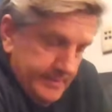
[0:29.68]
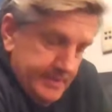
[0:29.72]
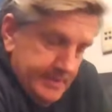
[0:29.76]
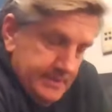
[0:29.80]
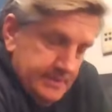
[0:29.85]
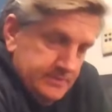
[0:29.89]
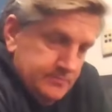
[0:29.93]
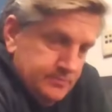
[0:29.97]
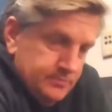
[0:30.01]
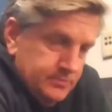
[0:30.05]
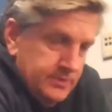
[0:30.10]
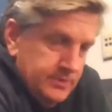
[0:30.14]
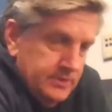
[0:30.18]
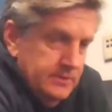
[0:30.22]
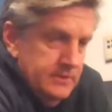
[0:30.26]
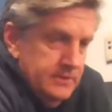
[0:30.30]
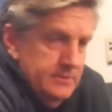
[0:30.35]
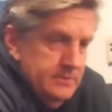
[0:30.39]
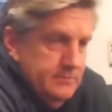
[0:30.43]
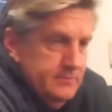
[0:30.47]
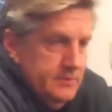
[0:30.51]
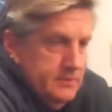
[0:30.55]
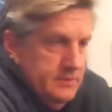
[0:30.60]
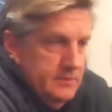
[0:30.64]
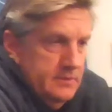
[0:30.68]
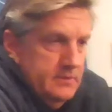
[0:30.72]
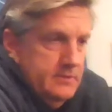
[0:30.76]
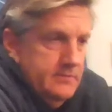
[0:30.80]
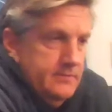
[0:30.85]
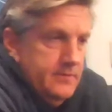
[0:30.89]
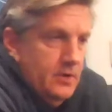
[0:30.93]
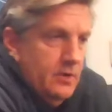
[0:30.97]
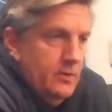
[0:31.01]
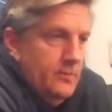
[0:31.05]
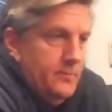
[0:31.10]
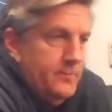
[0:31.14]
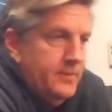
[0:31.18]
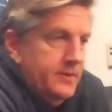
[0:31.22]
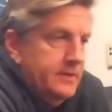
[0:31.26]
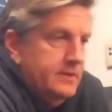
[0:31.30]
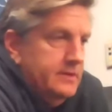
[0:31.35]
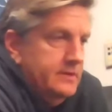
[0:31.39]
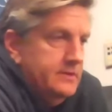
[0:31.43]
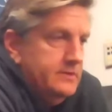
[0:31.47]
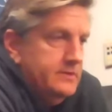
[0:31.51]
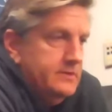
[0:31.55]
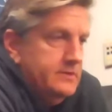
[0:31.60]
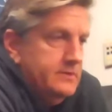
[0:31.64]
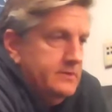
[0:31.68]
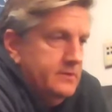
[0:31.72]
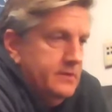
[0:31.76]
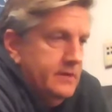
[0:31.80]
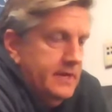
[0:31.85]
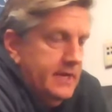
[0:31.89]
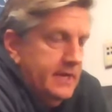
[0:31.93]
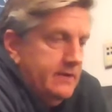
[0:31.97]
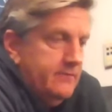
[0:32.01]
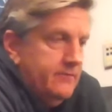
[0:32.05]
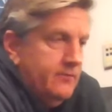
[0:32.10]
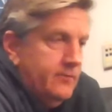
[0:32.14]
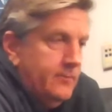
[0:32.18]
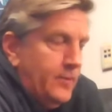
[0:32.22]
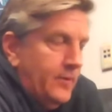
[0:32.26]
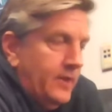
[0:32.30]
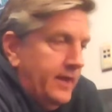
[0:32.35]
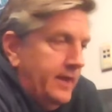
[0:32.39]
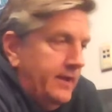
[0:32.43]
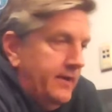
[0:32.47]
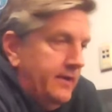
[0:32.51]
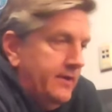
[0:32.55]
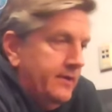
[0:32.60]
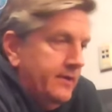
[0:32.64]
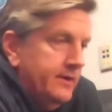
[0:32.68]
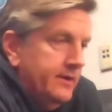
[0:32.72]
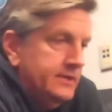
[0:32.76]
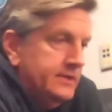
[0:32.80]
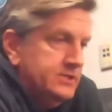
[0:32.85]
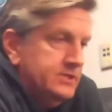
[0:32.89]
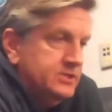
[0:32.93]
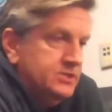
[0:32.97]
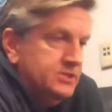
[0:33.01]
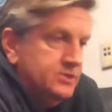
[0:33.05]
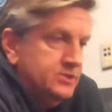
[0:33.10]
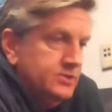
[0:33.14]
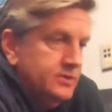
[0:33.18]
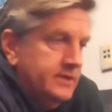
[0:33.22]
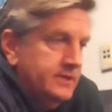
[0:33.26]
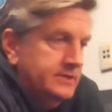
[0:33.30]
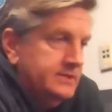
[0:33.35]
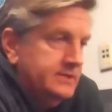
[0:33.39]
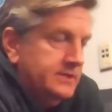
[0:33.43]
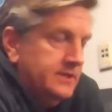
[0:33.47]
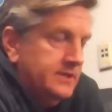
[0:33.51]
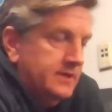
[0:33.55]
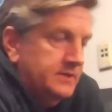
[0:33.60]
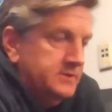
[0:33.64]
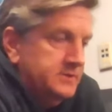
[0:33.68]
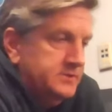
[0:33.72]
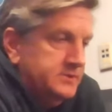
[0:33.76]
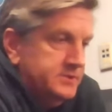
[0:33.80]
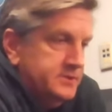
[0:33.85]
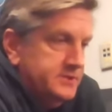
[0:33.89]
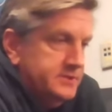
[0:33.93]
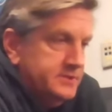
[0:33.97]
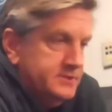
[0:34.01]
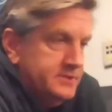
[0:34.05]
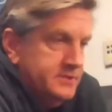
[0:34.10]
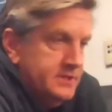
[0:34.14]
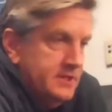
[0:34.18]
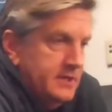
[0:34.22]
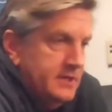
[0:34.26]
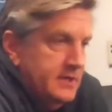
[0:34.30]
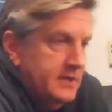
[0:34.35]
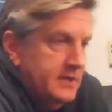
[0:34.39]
mean, he's really, really developing into a heck of a player. His shooting touches,